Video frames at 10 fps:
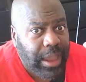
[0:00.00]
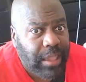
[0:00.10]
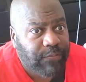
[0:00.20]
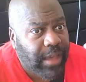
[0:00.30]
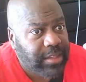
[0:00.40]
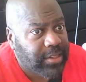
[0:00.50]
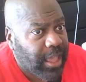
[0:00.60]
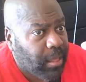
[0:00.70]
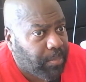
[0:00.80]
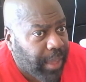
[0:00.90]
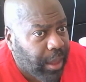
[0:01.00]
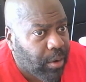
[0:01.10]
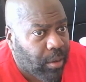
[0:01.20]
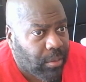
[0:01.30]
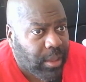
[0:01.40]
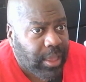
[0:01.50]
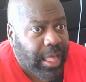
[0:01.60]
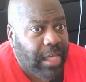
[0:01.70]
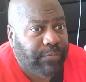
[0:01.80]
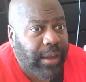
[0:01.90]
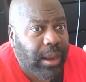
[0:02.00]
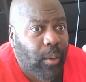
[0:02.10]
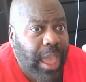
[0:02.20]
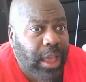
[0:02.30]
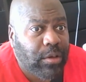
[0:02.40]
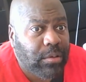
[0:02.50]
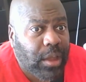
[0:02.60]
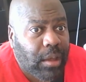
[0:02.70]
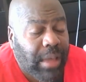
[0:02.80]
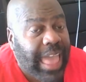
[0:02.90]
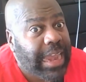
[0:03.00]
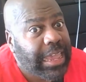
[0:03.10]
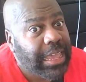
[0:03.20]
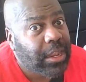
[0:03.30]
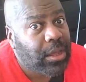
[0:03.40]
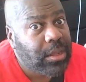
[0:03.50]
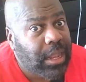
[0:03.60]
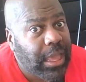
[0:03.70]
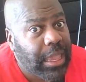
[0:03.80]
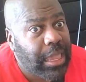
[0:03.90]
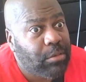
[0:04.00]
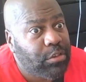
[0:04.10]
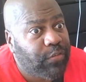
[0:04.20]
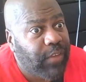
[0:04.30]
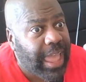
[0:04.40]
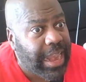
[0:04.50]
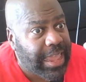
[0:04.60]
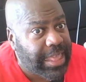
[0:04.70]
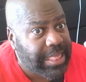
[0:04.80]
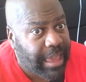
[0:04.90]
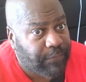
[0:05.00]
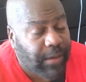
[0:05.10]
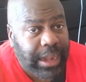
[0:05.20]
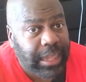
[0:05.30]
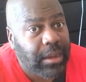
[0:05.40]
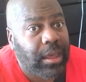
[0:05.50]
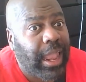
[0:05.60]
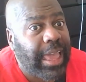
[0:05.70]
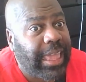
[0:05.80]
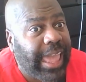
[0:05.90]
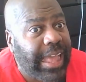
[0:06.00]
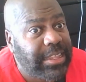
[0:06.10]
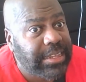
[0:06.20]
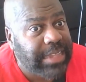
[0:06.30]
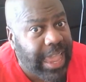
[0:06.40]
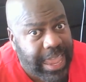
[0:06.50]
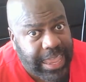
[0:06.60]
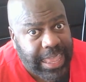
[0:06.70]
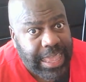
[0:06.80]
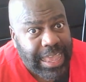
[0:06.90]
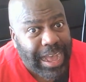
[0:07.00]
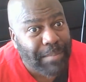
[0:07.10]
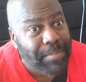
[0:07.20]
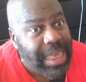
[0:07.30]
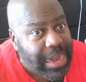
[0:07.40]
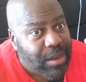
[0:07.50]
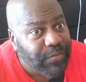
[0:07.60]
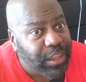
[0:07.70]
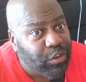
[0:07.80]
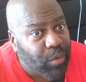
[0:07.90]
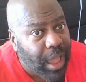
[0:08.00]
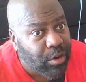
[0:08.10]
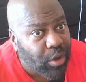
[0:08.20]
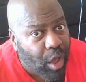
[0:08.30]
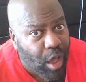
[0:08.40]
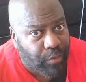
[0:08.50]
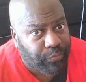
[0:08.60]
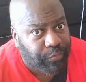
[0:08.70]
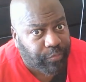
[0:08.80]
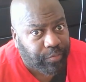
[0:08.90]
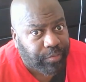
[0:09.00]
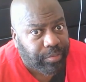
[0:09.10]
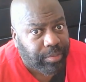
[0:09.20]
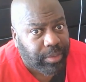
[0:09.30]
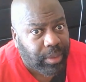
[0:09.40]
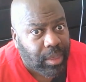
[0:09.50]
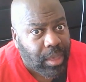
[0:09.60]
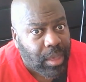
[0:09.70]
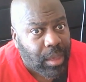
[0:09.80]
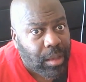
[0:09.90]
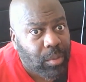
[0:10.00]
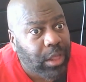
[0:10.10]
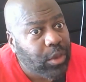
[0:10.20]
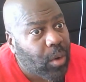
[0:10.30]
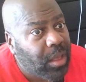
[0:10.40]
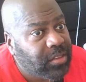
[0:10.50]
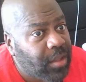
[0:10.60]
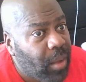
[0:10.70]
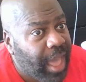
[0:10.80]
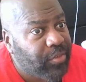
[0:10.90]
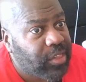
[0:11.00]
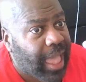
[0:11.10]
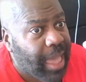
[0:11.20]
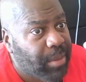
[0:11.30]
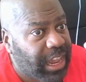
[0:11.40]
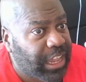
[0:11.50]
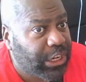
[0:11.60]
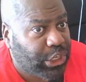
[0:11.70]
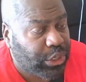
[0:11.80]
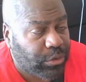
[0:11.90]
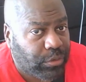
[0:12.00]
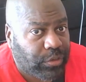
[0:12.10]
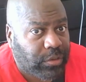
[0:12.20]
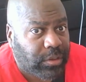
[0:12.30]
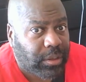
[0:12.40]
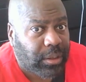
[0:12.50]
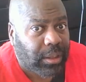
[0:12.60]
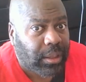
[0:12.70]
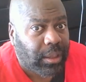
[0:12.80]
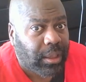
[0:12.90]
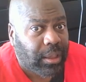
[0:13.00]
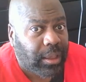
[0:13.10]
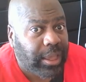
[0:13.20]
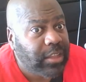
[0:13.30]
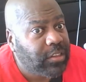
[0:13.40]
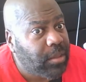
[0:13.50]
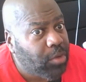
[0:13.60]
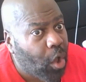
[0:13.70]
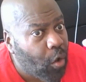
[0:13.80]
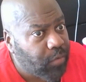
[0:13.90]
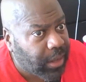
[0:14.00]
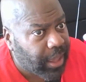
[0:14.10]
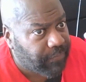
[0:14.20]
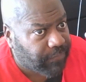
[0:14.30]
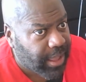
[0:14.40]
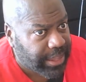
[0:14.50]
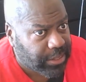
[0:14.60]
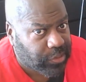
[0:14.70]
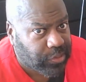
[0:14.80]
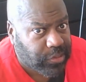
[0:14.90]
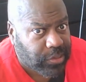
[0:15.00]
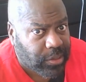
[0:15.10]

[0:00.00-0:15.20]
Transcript: He fights El Perro, Alfredo Angulo, and he looked like he was fading in that fight. He looked like he had to take a minute of each round off. Well, you also have stamina issues in some Kovalev fights.